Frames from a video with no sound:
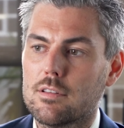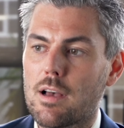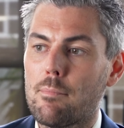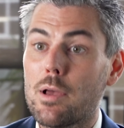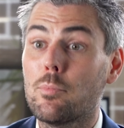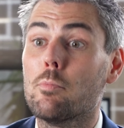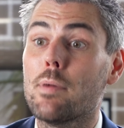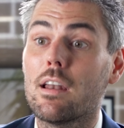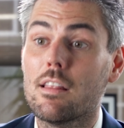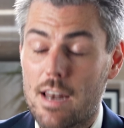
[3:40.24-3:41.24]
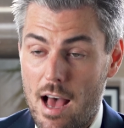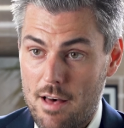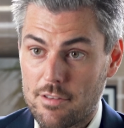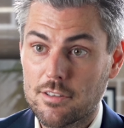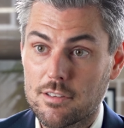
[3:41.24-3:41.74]
some people better than
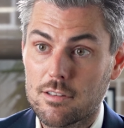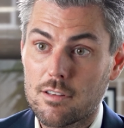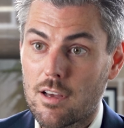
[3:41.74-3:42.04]
others.